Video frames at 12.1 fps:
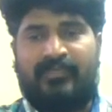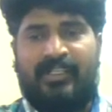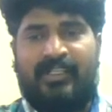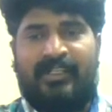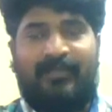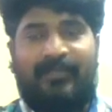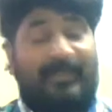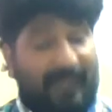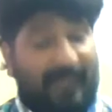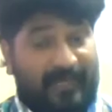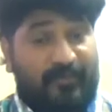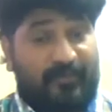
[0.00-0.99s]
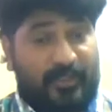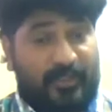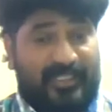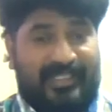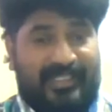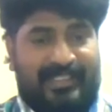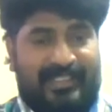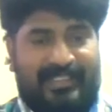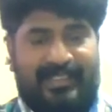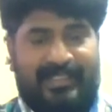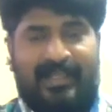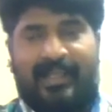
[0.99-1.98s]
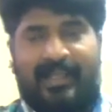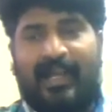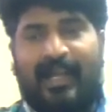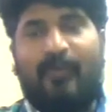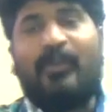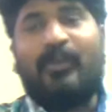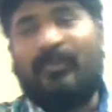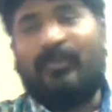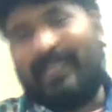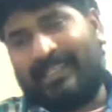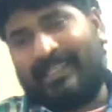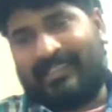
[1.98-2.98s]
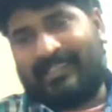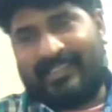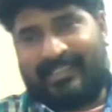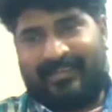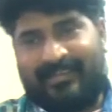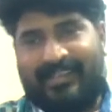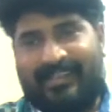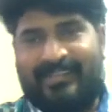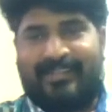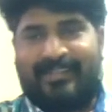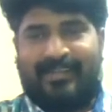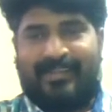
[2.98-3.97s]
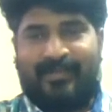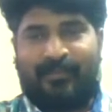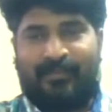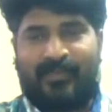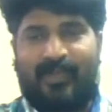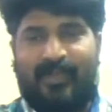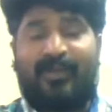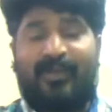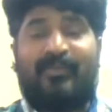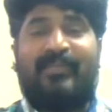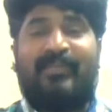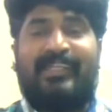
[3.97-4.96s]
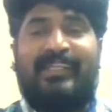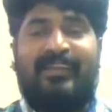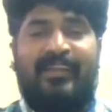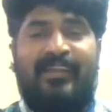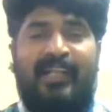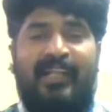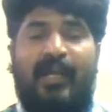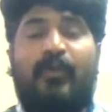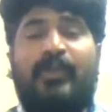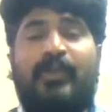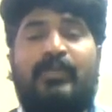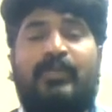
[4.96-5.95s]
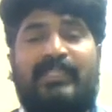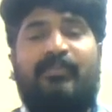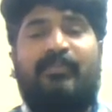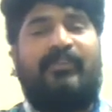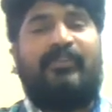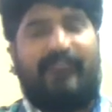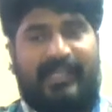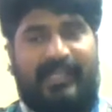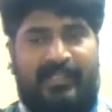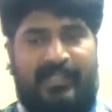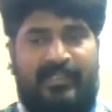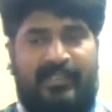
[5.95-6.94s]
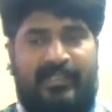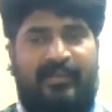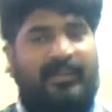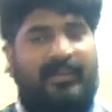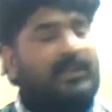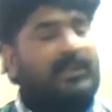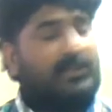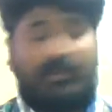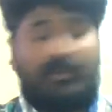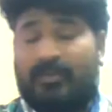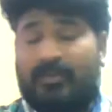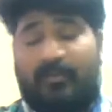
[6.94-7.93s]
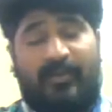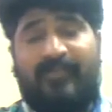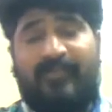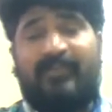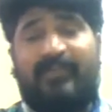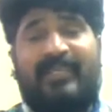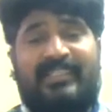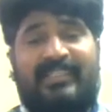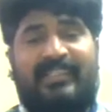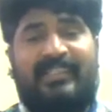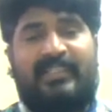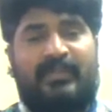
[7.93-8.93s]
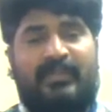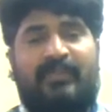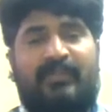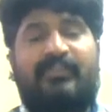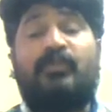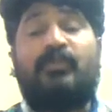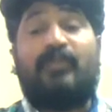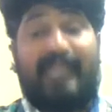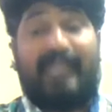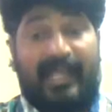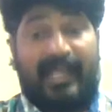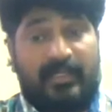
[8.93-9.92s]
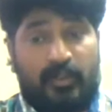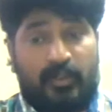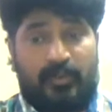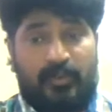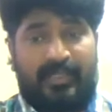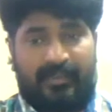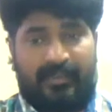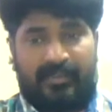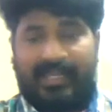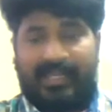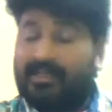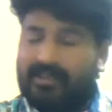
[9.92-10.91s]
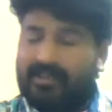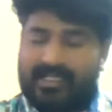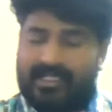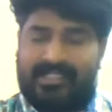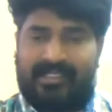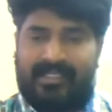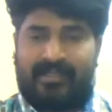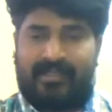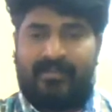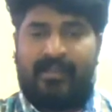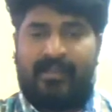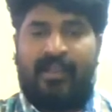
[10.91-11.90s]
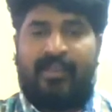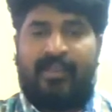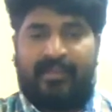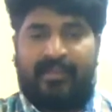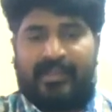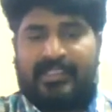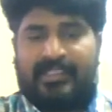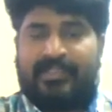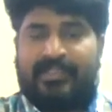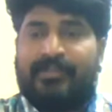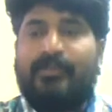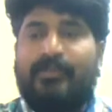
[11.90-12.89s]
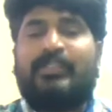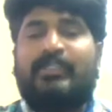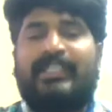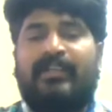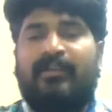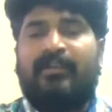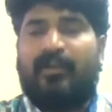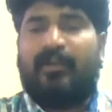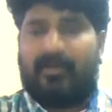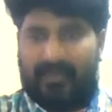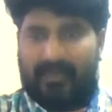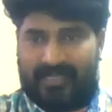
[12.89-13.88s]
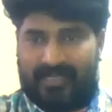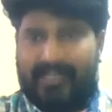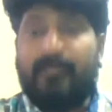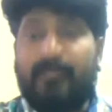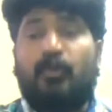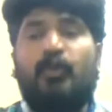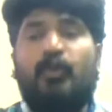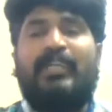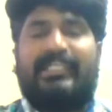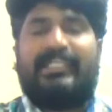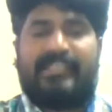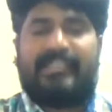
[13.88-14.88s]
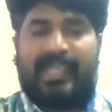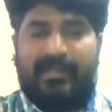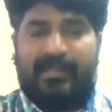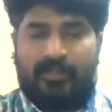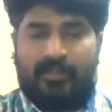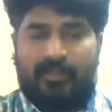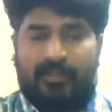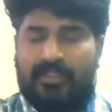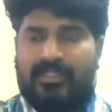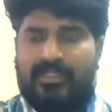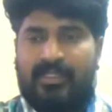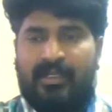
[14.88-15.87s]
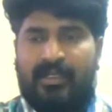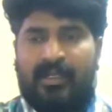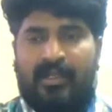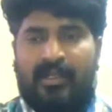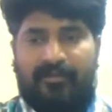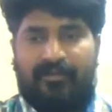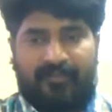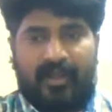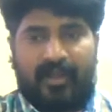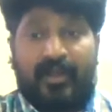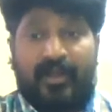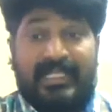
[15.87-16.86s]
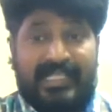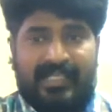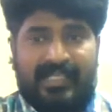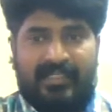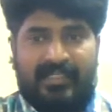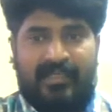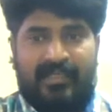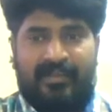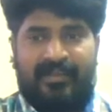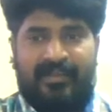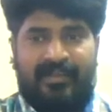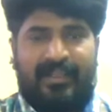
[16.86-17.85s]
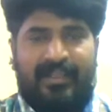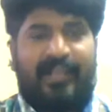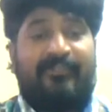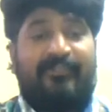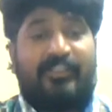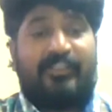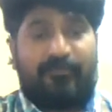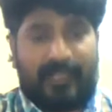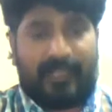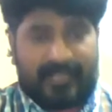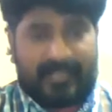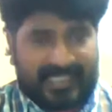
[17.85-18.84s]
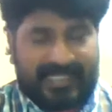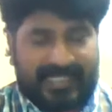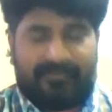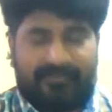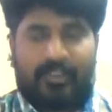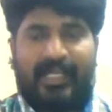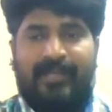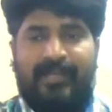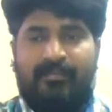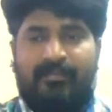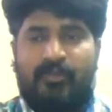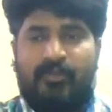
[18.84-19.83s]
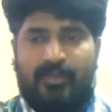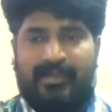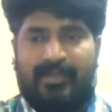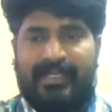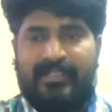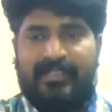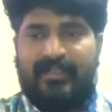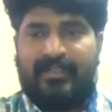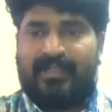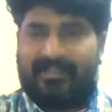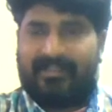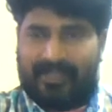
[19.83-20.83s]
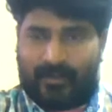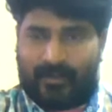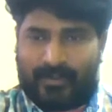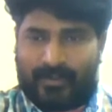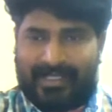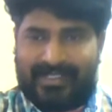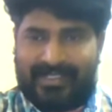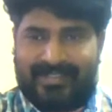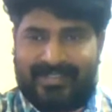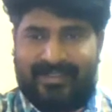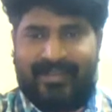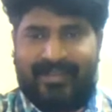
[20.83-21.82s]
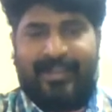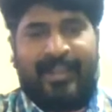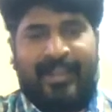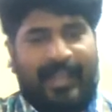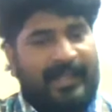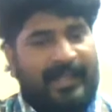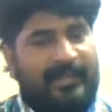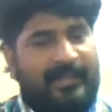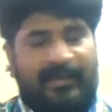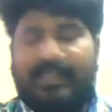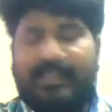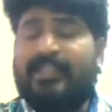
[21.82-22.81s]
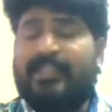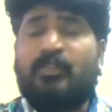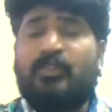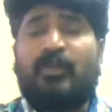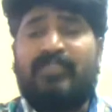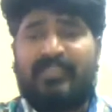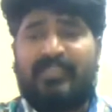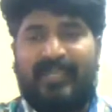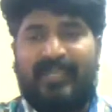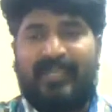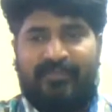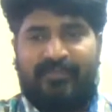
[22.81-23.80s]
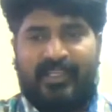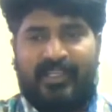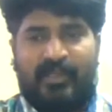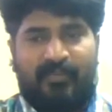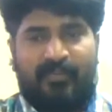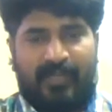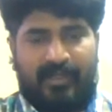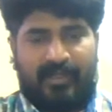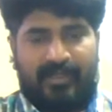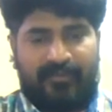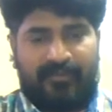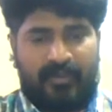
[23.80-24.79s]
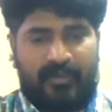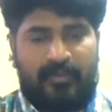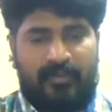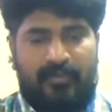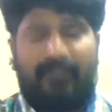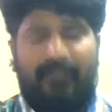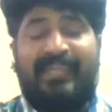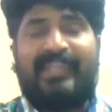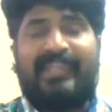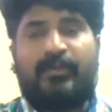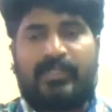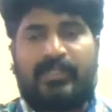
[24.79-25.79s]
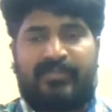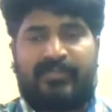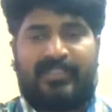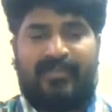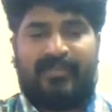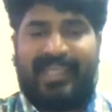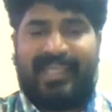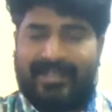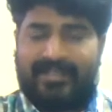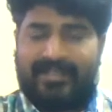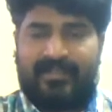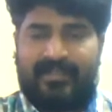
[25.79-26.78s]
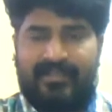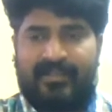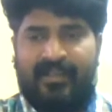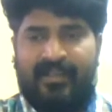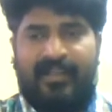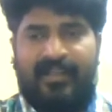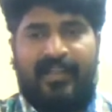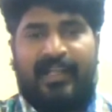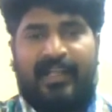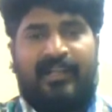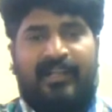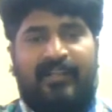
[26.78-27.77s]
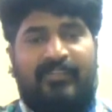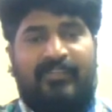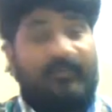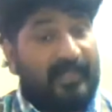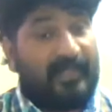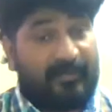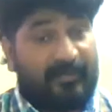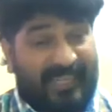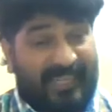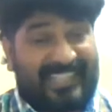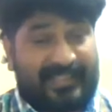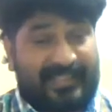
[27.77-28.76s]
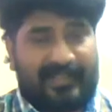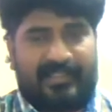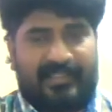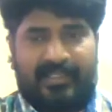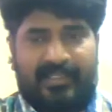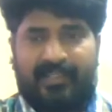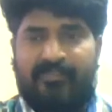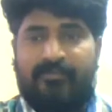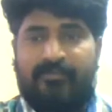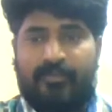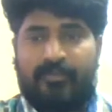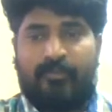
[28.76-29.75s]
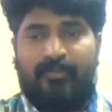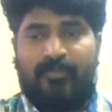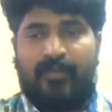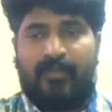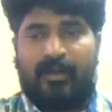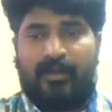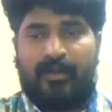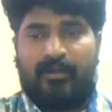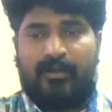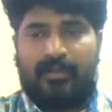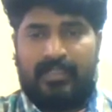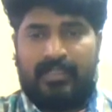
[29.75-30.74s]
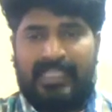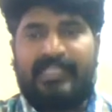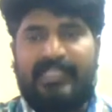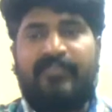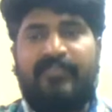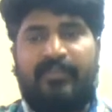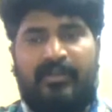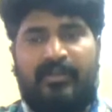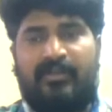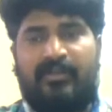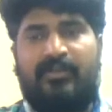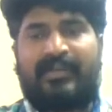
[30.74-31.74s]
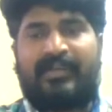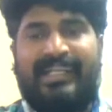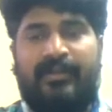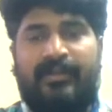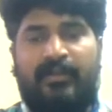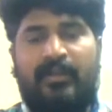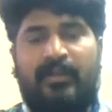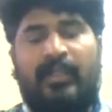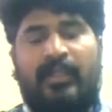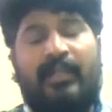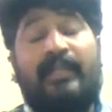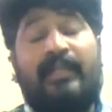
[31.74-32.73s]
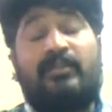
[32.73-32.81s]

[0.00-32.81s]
But my question is, how do you make it as easy, or maybe how do you simplify it? So one of the best things which you can do in any writing, that is using or maybe including tables of content, and which will save time to the reader and even audience. And it is always better if you if you make use of some headings, and which will make sense, and even which would easy for the reader and to